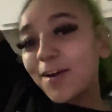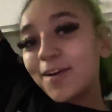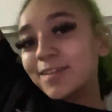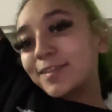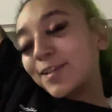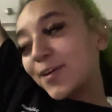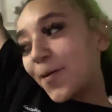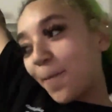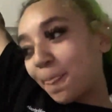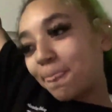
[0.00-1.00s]
y'all,
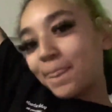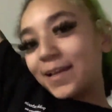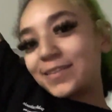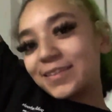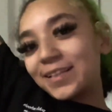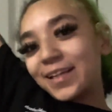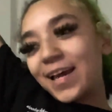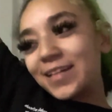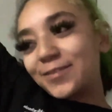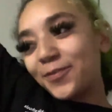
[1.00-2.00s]
so this is the
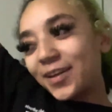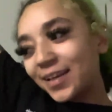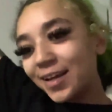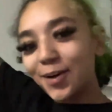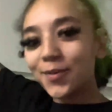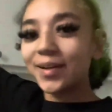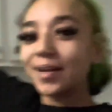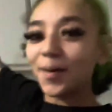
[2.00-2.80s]
last video in the